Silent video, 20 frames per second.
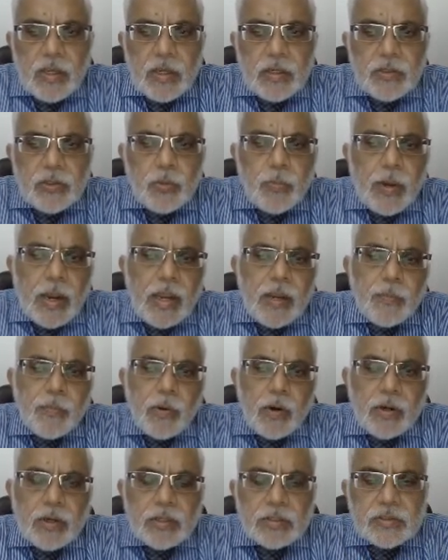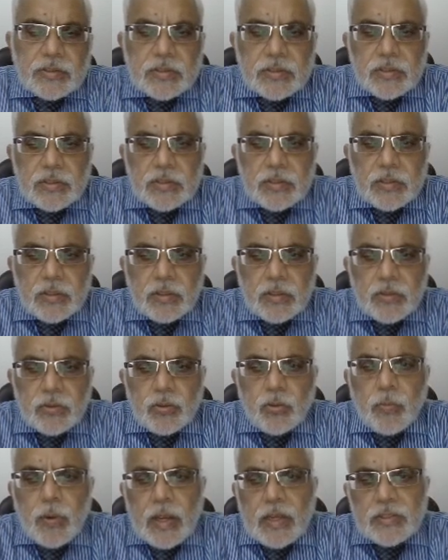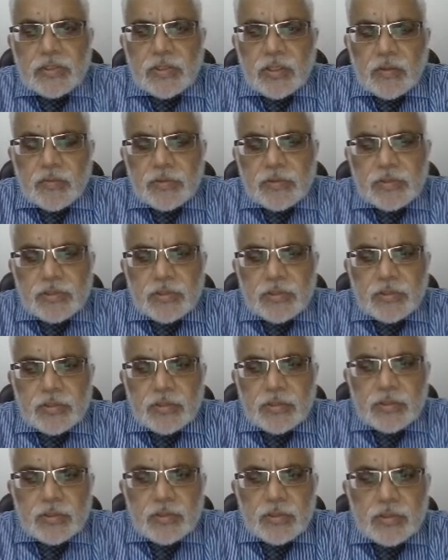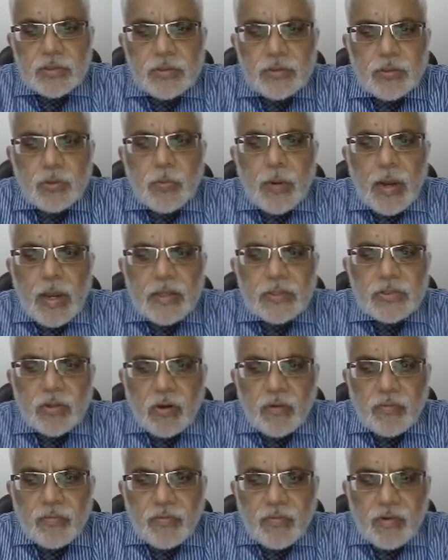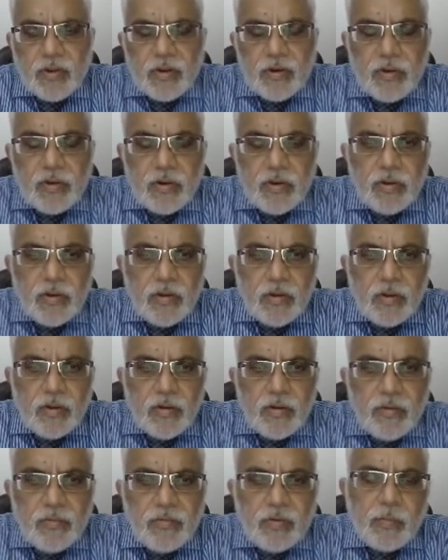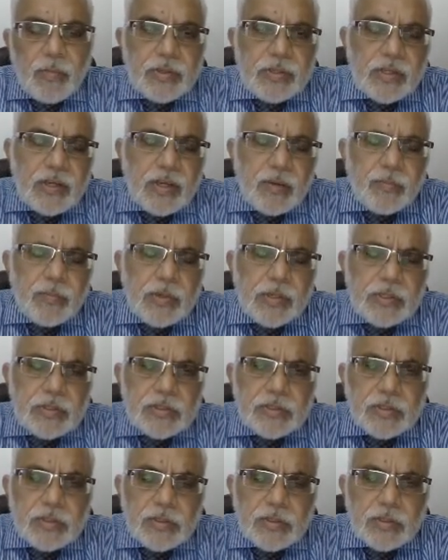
You buy products, you buy services, you buy software from other companies,